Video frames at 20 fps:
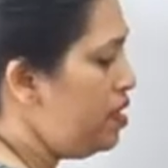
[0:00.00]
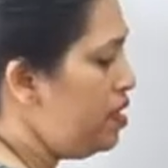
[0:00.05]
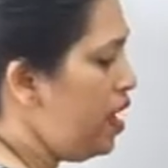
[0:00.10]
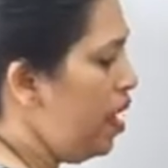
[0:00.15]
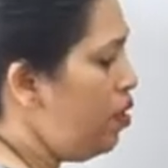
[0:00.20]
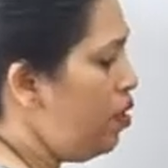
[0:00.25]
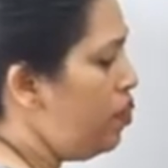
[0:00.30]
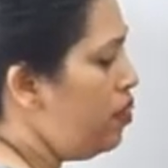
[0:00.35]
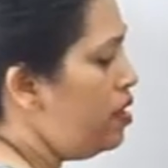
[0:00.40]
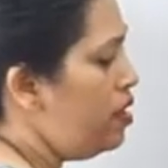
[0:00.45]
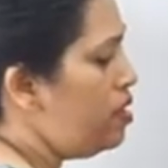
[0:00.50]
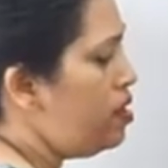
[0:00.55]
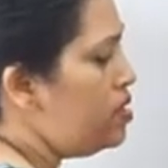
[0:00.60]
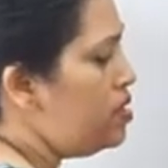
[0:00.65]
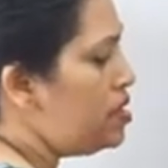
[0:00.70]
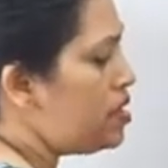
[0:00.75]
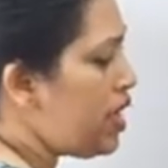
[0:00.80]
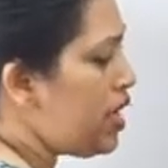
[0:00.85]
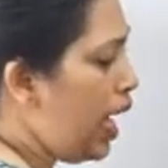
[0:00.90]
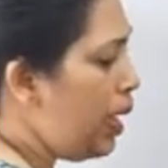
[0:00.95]
Now
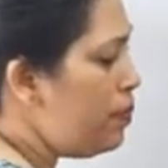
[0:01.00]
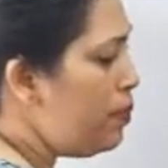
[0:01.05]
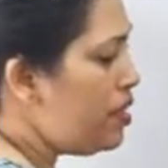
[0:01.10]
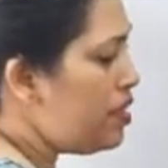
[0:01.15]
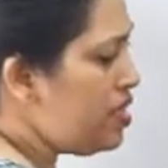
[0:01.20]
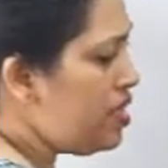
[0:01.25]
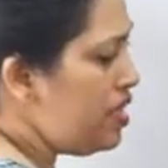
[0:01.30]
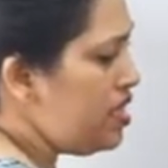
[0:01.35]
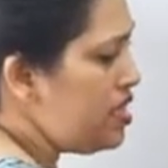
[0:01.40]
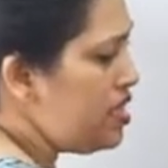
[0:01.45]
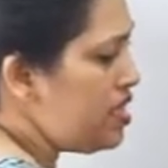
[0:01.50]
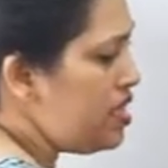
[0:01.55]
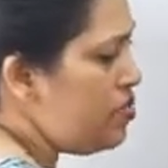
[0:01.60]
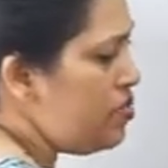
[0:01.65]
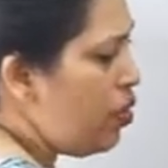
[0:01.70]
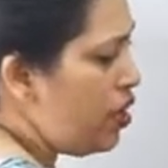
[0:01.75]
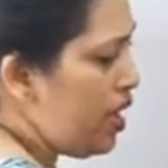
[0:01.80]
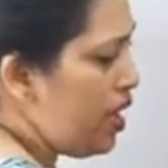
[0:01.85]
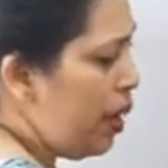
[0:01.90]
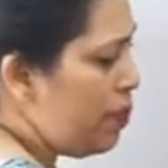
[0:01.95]

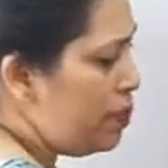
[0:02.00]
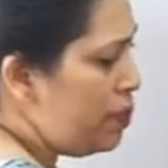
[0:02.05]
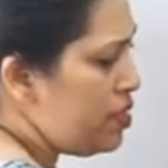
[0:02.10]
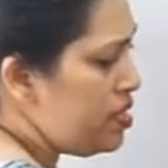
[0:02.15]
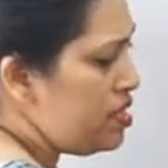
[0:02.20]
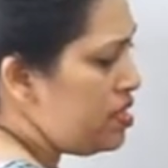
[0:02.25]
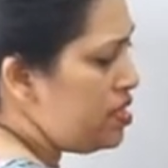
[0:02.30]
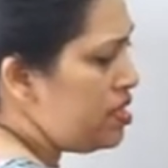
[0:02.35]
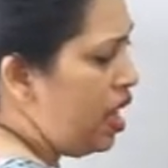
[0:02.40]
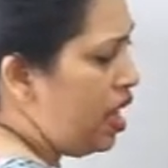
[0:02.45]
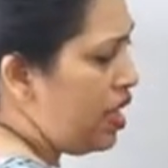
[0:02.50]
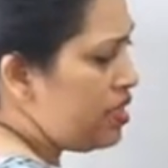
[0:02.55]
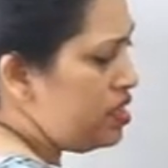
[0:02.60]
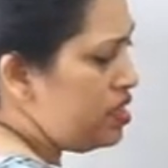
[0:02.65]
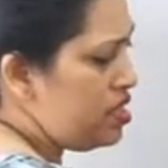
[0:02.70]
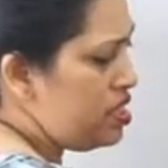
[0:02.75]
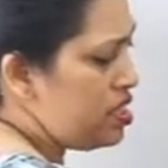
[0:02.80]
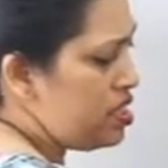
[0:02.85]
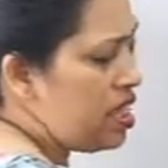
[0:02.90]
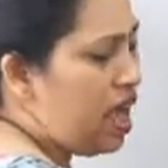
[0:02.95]
simultaneously what happens on the
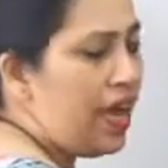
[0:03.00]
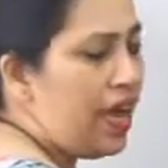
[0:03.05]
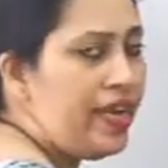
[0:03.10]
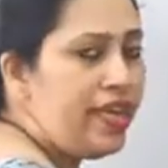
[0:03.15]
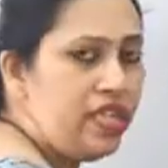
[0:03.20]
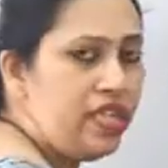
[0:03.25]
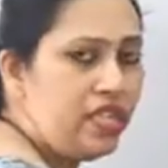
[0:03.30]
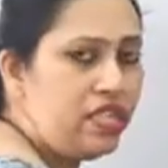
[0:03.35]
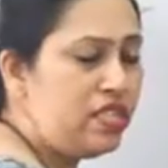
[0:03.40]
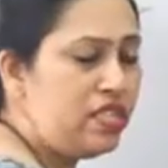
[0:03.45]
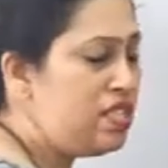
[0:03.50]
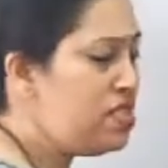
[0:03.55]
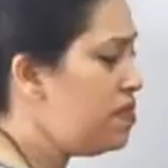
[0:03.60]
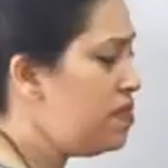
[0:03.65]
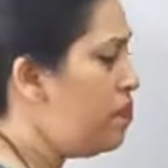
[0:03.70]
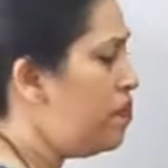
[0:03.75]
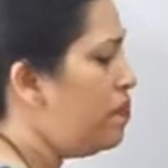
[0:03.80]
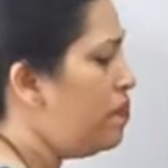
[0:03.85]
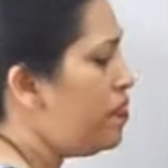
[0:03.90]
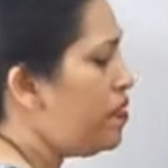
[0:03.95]
other side is
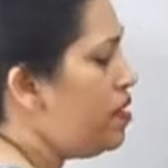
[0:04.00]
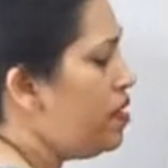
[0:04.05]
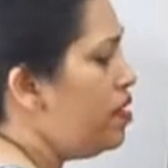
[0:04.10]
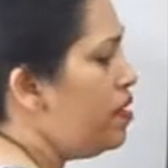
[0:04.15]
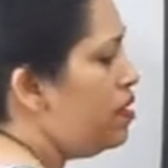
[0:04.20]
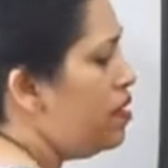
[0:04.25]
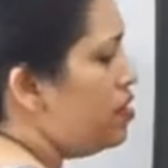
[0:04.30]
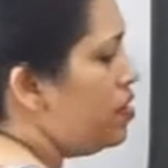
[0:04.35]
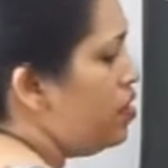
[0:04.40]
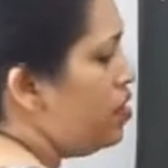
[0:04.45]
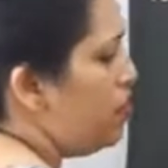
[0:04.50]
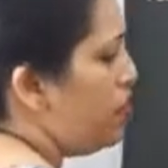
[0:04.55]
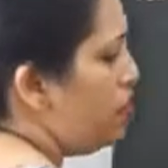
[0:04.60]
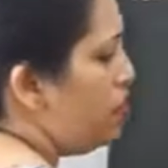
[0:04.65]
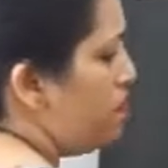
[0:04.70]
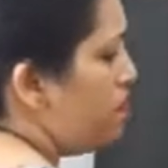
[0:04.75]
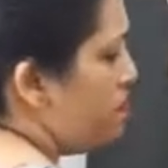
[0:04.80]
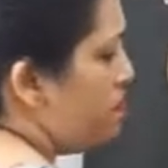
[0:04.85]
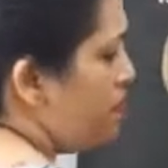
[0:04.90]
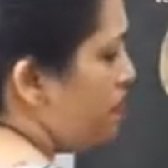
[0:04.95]
the
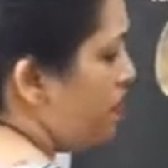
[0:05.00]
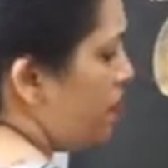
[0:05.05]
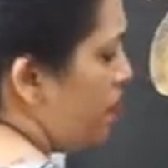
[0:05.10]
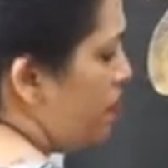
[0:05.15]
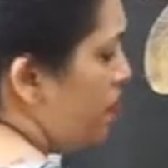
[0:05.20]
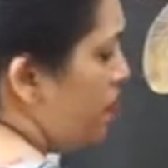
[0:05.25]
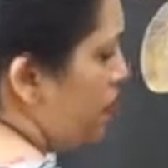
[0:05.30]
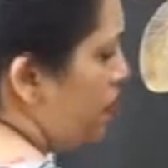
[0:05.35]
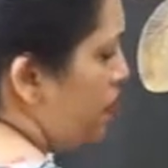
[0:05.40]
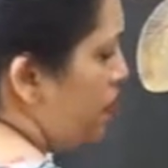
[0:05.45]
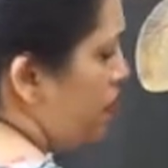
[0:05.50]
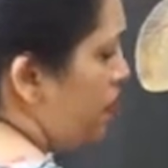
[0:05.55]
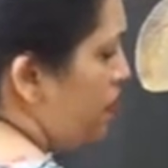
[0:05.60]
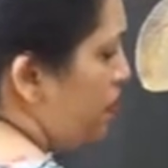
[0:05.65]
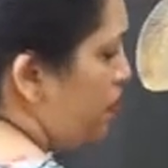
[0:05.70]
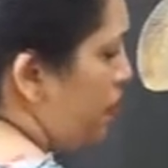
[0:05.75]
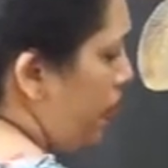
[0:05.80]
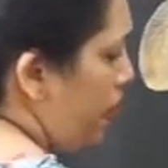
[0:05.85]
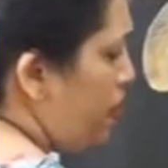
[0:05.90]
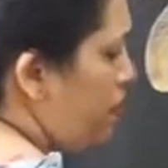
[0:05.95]

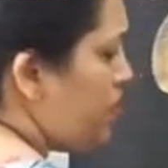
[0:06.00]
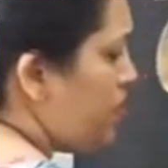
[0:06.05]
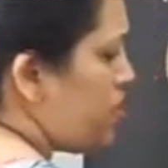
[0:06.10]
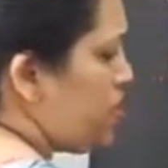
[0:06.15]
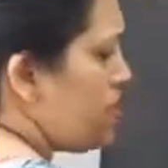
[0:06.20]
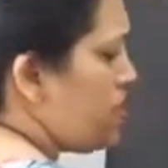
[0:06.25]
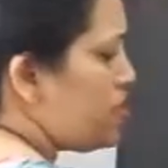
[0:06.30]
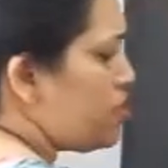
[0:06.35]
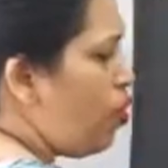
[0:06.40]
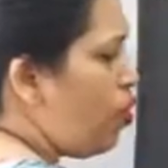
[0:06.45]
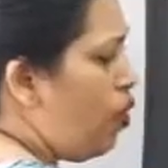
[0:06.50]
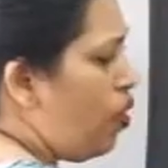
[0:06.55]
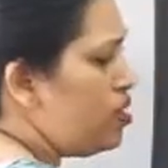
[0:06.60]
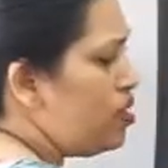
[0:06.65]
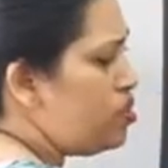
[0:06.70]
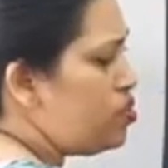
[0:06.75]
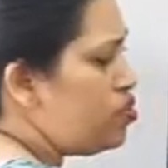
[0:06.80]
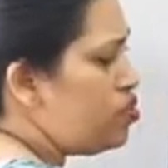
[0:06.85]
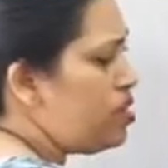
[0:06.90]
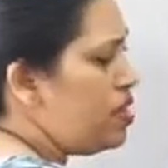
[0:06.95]
blood which has
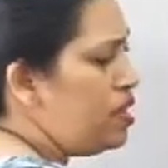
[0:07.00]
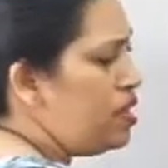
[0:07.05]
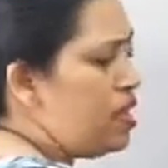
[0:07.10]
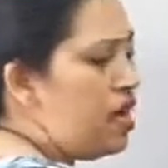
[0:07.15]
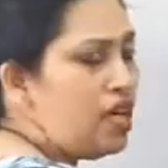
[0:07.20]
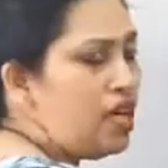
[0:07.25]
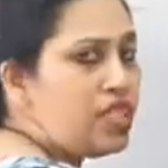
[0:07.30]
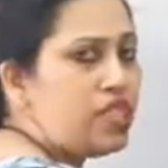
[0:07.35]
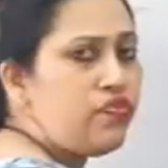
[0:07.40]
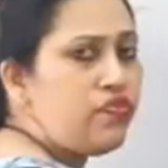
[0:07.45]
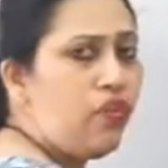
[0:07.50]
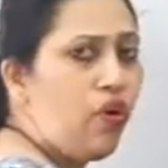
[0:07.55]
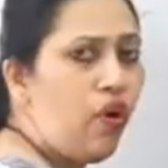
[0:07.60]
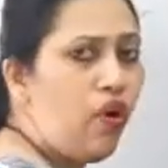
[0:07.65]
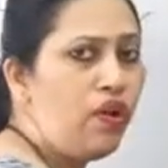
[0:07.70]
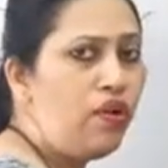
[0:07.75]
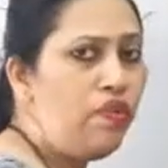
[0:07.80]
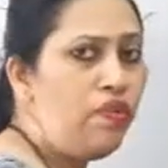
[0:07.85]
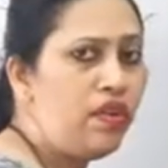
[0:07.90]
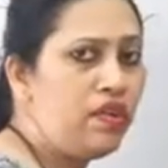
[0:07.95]
gone to the lungs
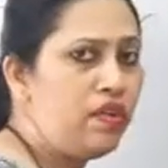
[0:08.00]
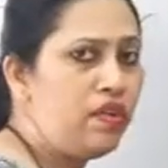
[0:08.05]
for